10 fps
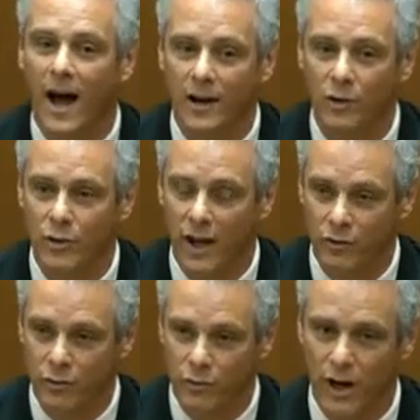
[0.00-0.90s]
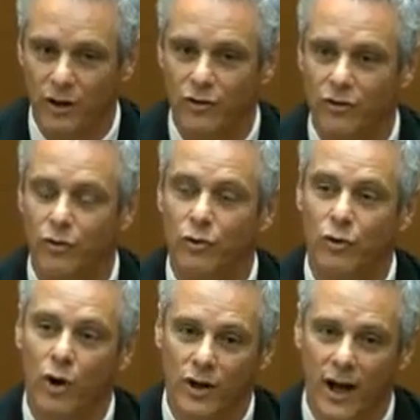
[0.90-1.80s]
I know gastroenterologists who
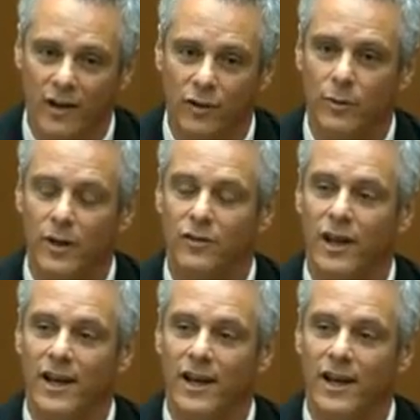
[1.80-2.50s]
do colonoscopies